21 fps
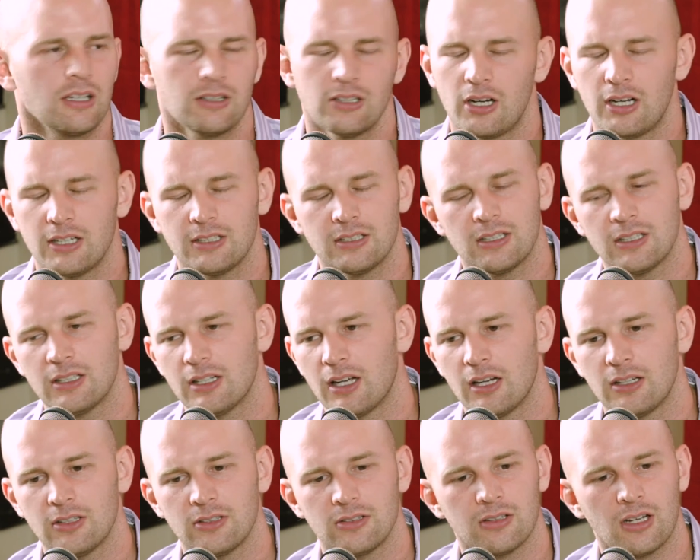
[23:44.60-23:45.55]
no,
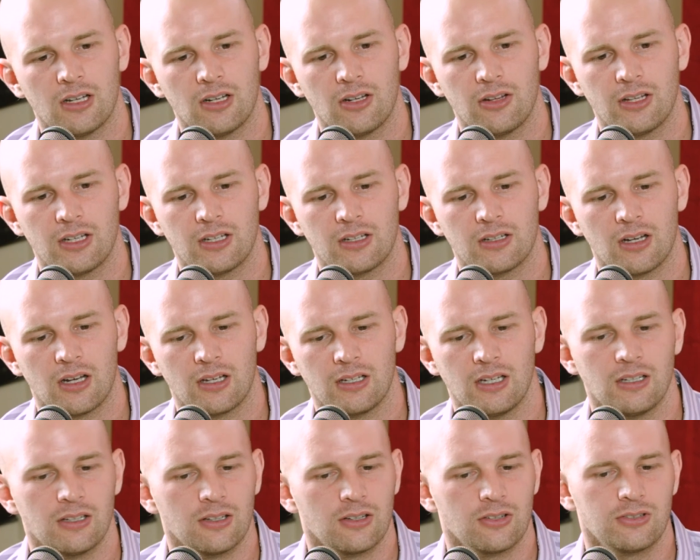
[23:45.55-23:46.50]
I don't think I
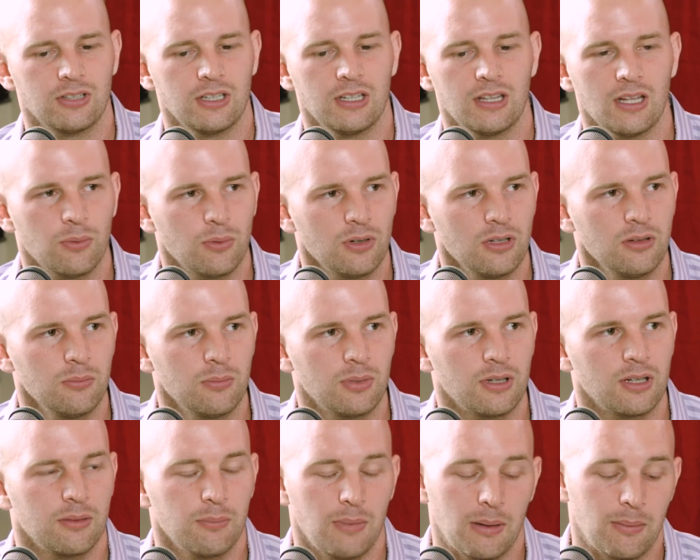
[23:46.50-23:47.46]
needed to see that one,
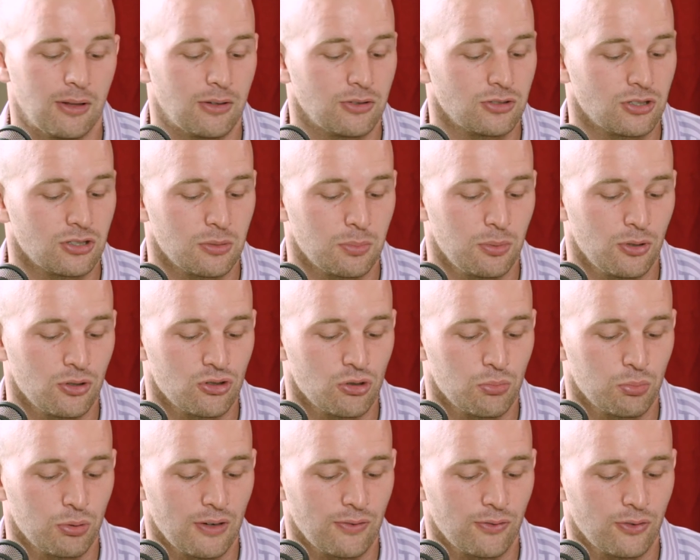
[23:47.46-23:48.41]
but maybe that was just a personal
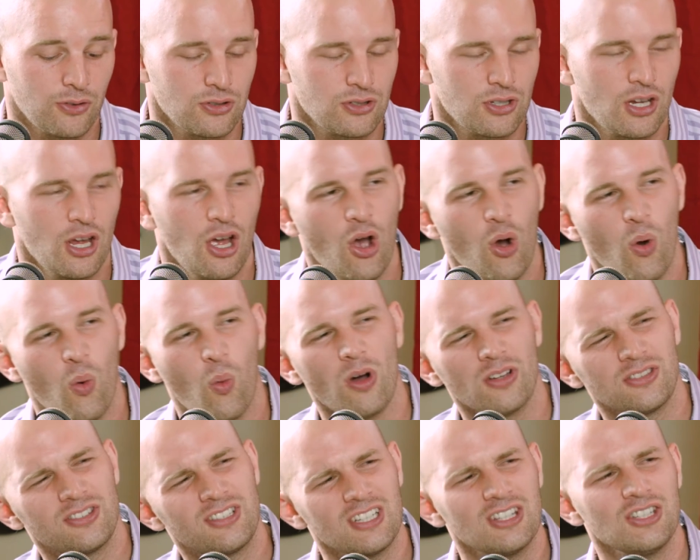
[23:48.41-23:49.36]
preference.
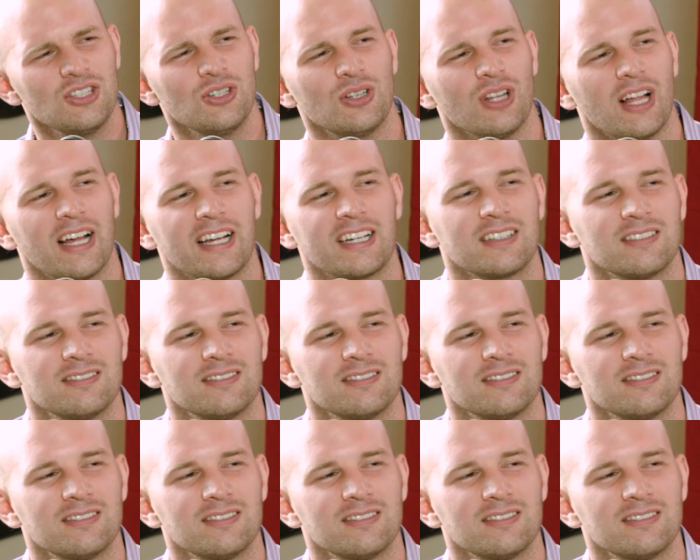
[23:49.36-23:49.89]
What didn't you like?